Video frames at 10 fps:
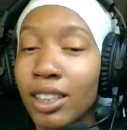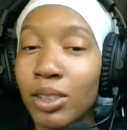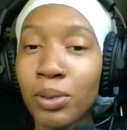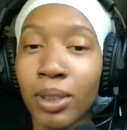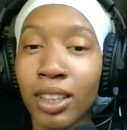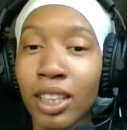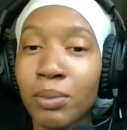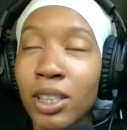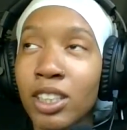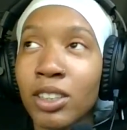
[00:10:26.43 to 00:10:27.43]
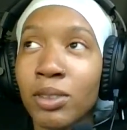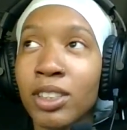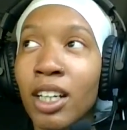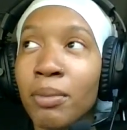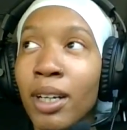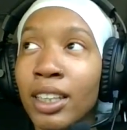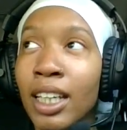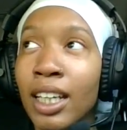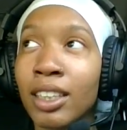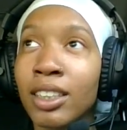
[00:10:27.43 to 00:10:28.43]
do it because me and Jalil was talking about
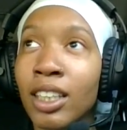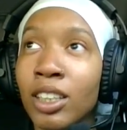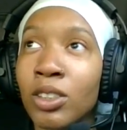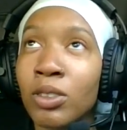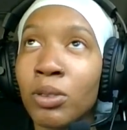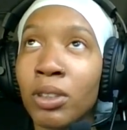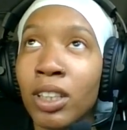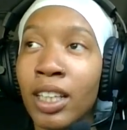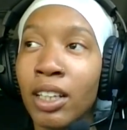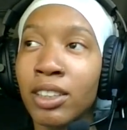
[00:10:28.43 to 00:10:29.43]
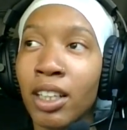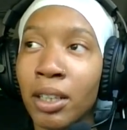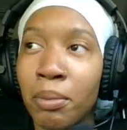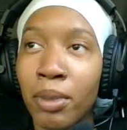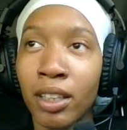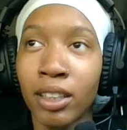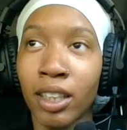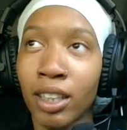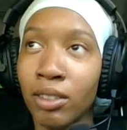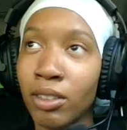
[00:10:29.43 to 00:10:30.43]
that yesterday too. When the day started getting better,
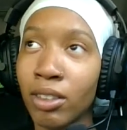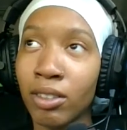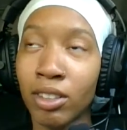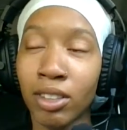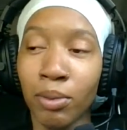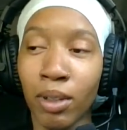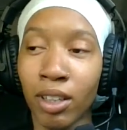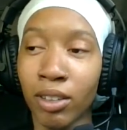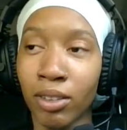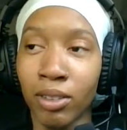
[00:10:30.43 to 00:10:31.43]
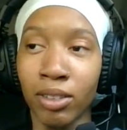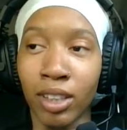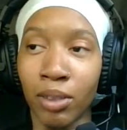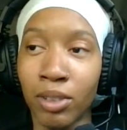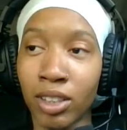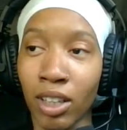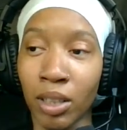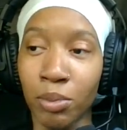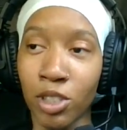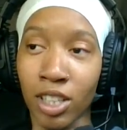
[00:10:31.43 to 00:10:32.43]
like you know, it's just one of those like we just got
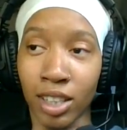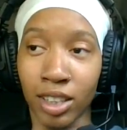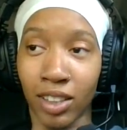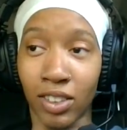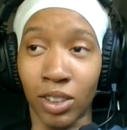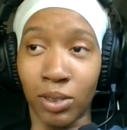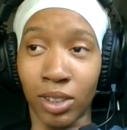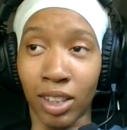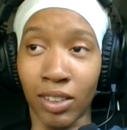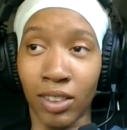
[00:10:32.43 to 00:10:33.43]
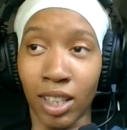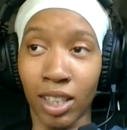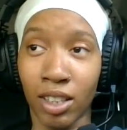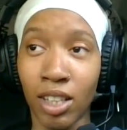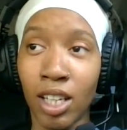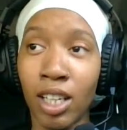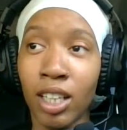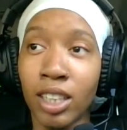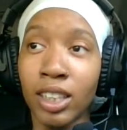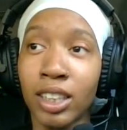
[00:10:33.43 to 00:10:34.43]
to push ourselves to do stuff now.
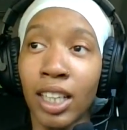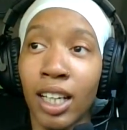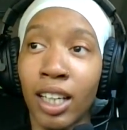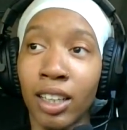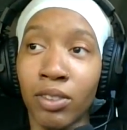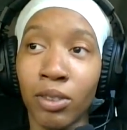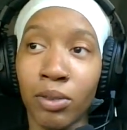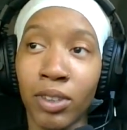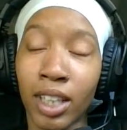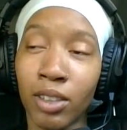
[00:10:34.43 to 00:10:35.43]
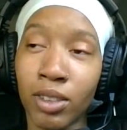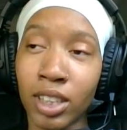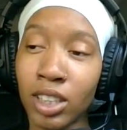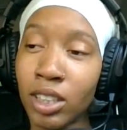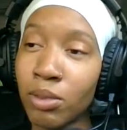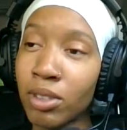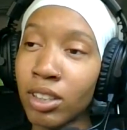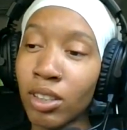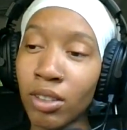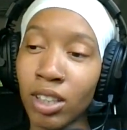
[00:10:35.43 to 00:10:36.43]
Cause it's like if I don't feel like going to the gym,
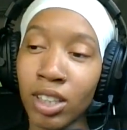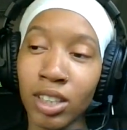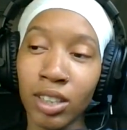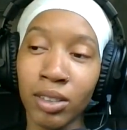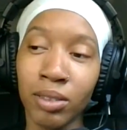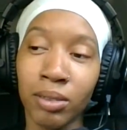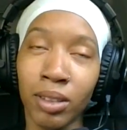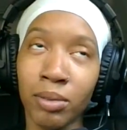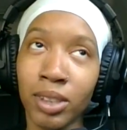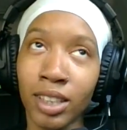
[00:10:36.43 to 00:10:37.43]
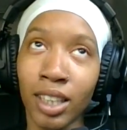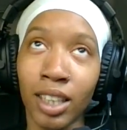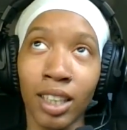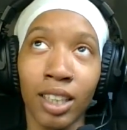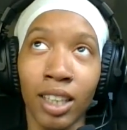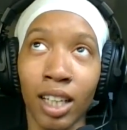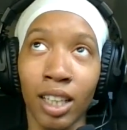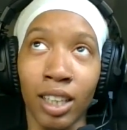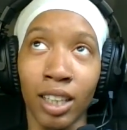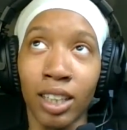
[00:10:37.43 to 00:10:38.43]
just go to the gym. And I'm just like, yeah, I
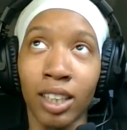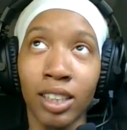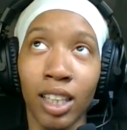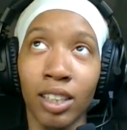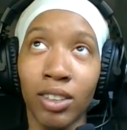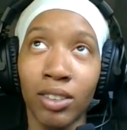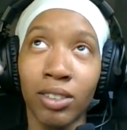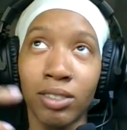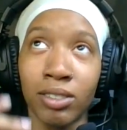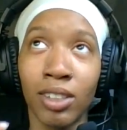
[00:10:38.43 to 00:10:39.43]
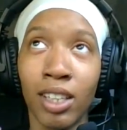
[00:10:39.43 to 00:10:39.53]
get it, cause I know